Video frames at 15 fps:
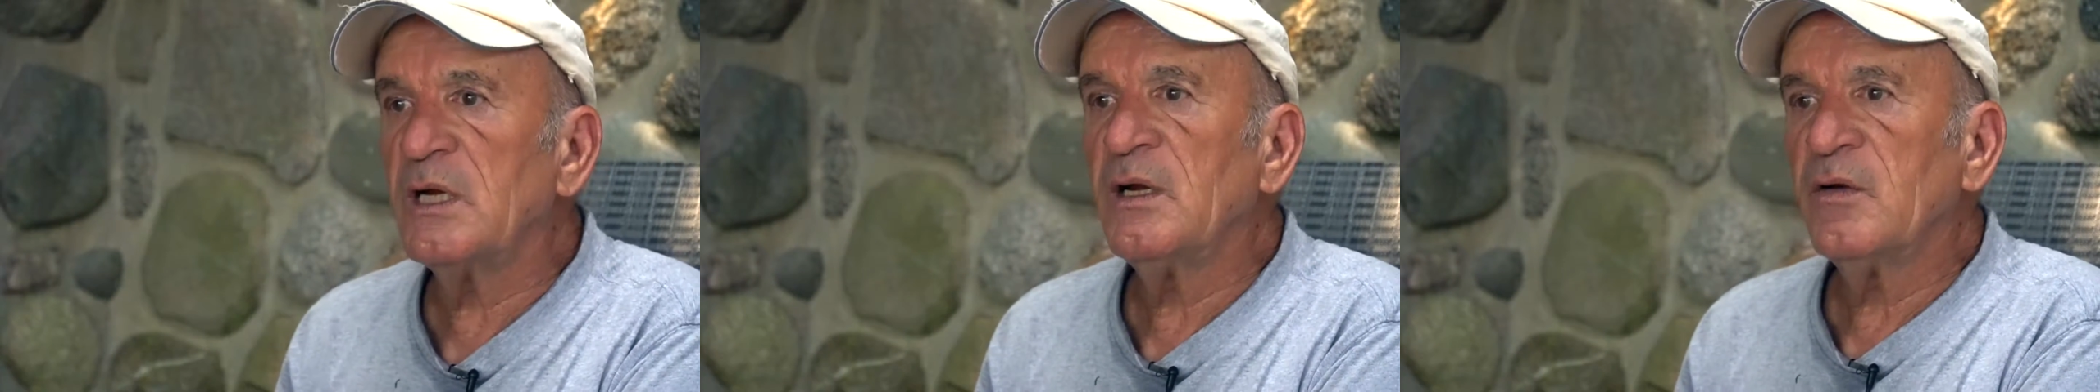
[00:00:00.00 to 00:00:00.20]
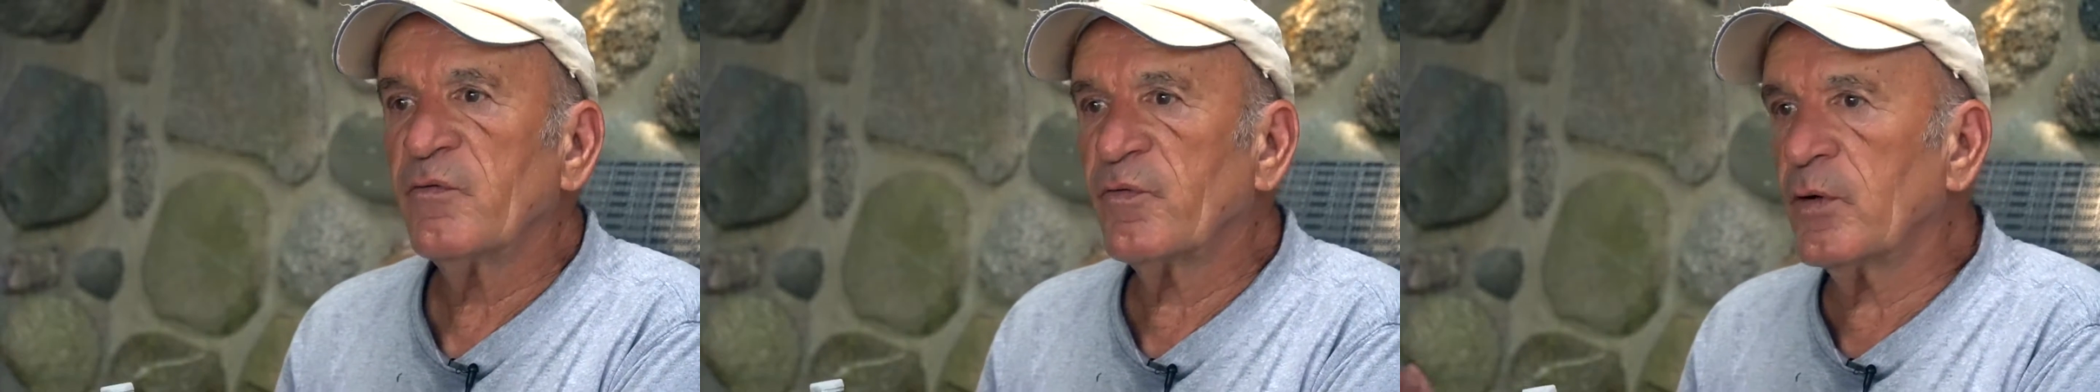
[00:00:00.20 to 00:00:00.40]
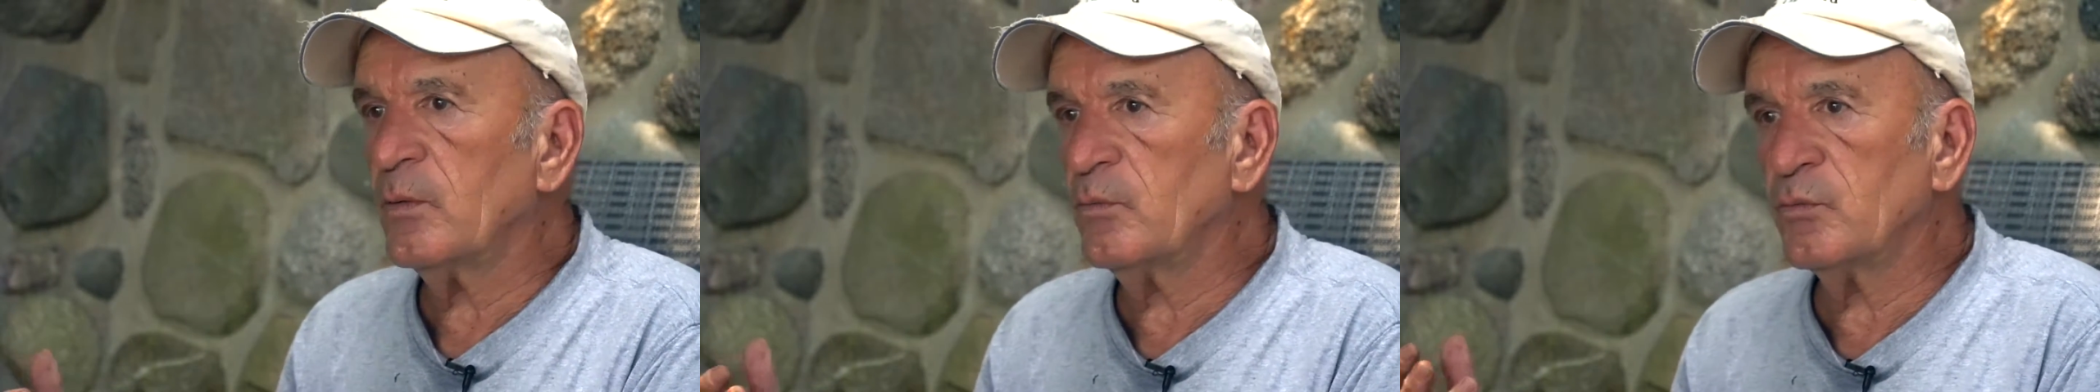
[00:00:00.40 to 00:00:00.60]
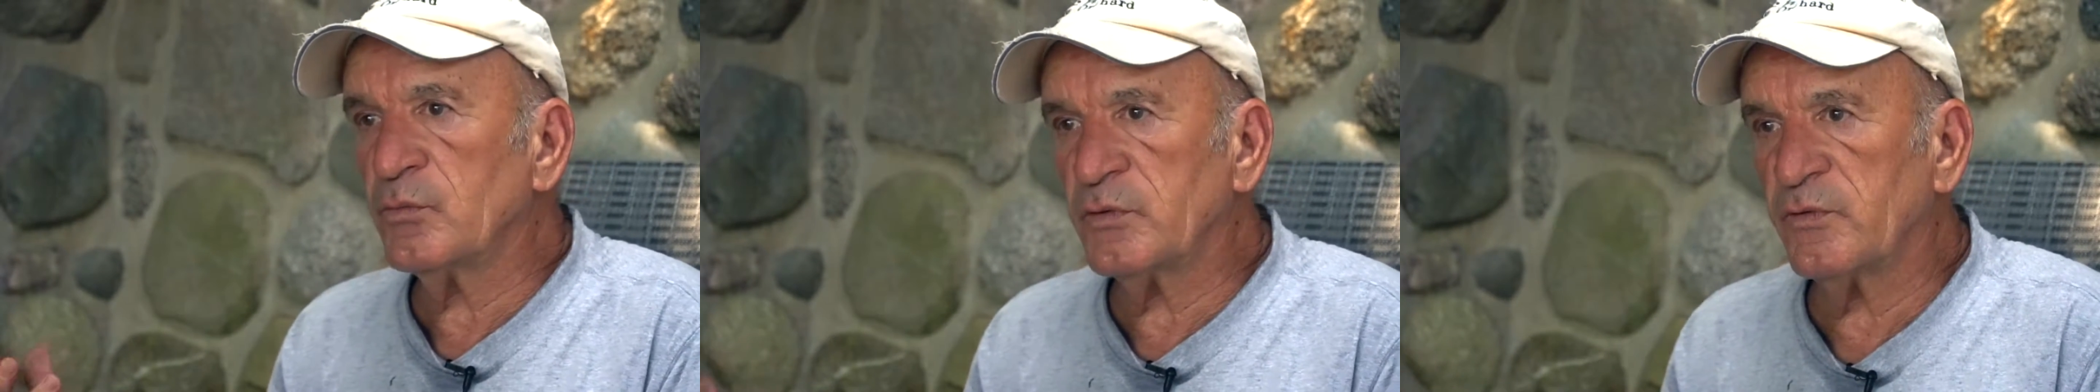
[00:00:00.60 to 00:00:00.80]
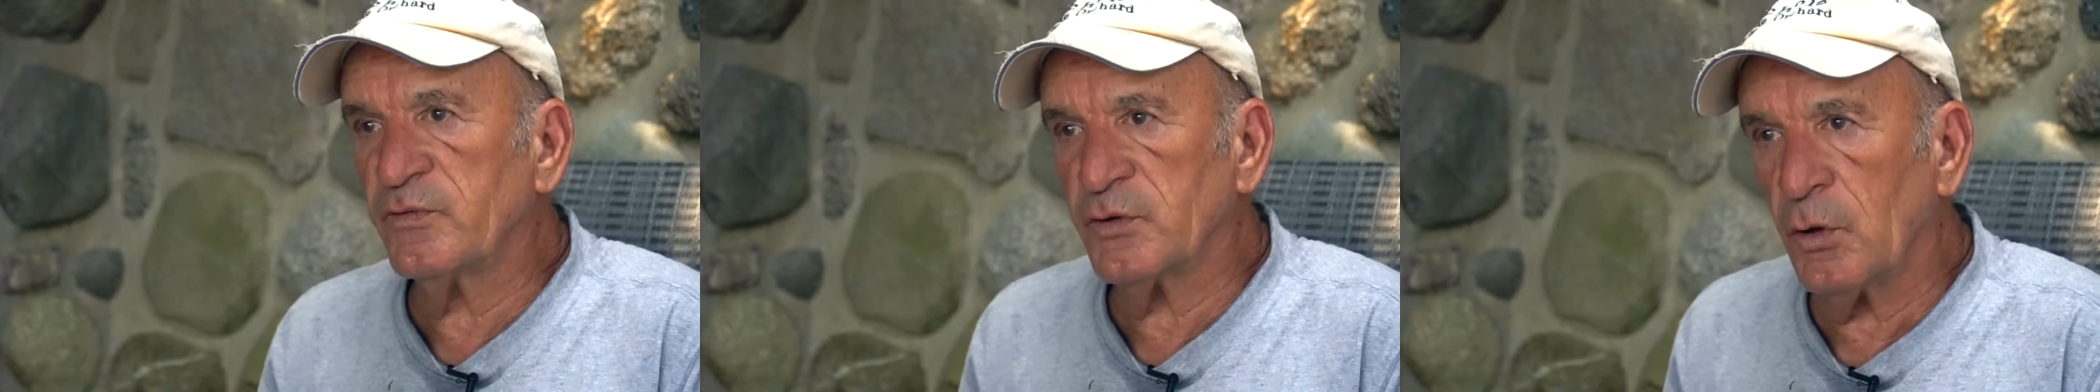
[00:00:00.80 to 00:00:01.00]
from
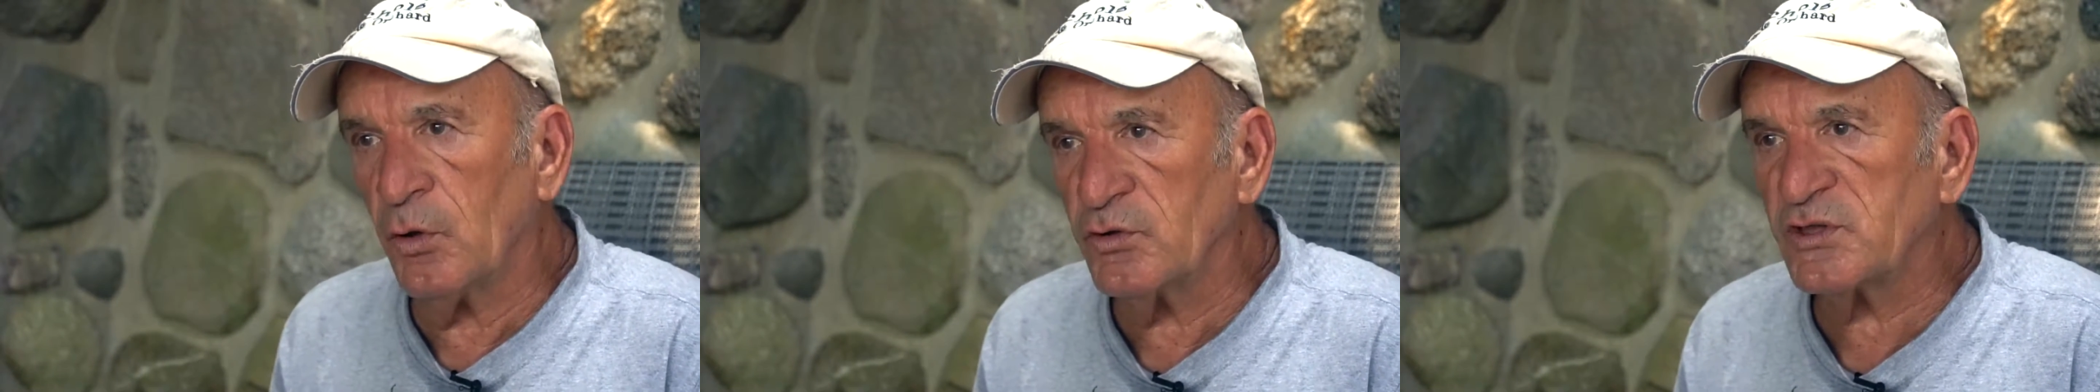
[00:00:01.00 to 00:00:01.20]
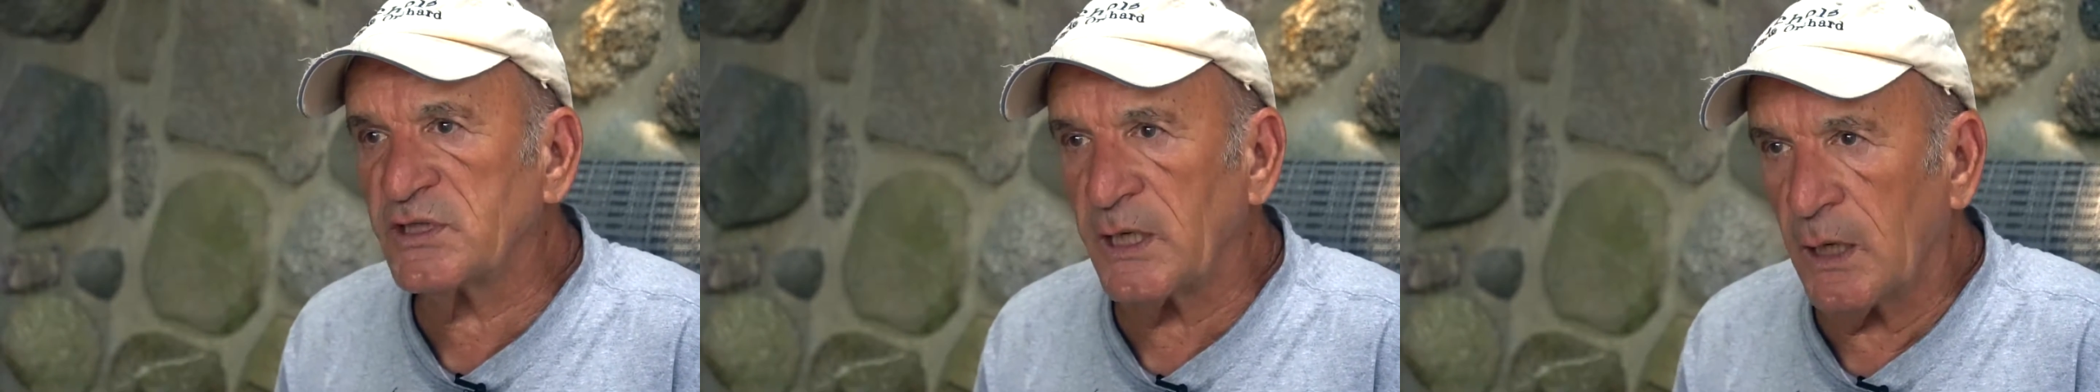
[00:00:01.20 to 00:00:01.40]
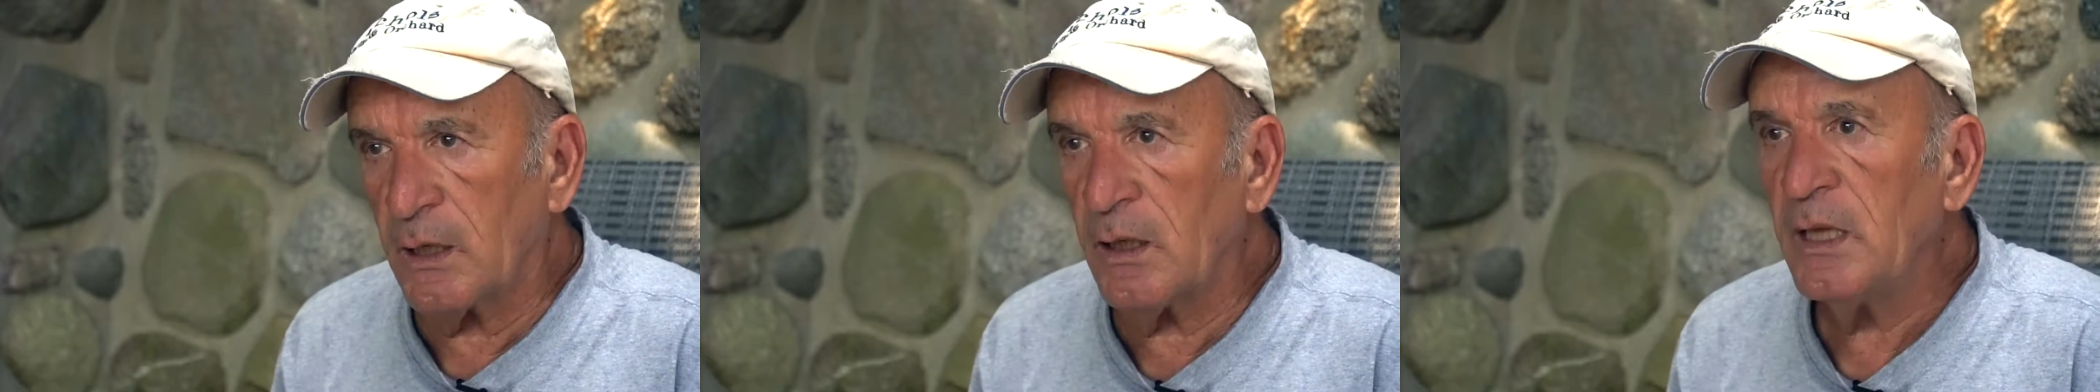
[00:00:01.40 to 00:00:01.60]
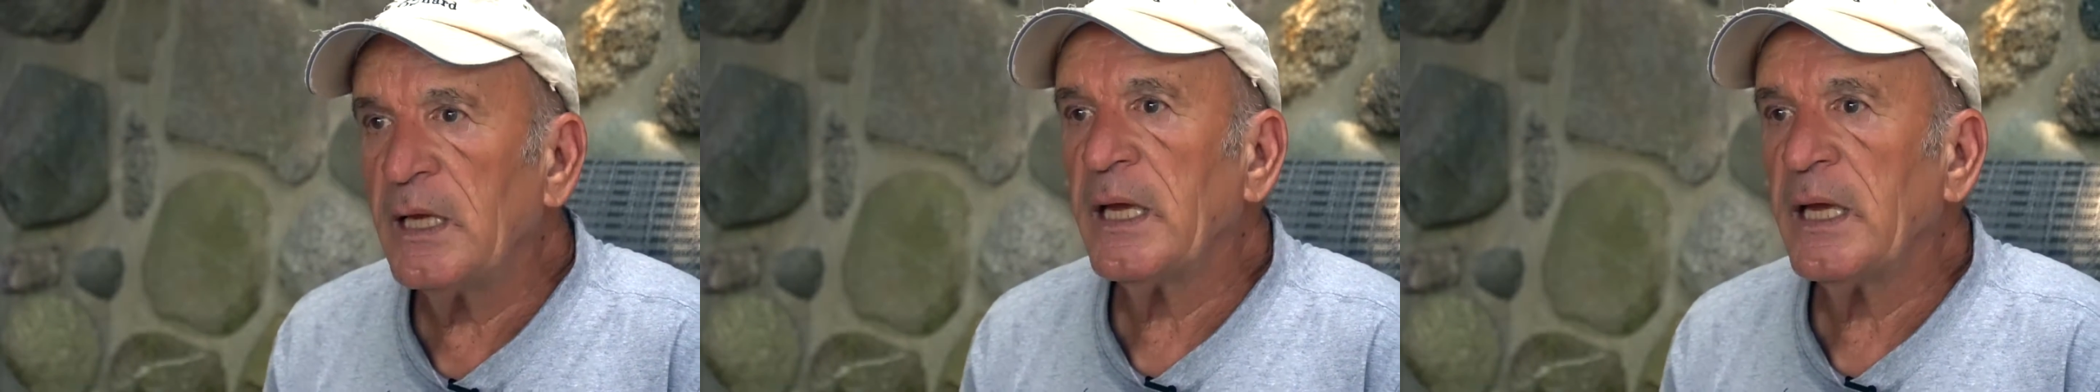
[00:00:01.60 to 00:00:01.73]
wholesale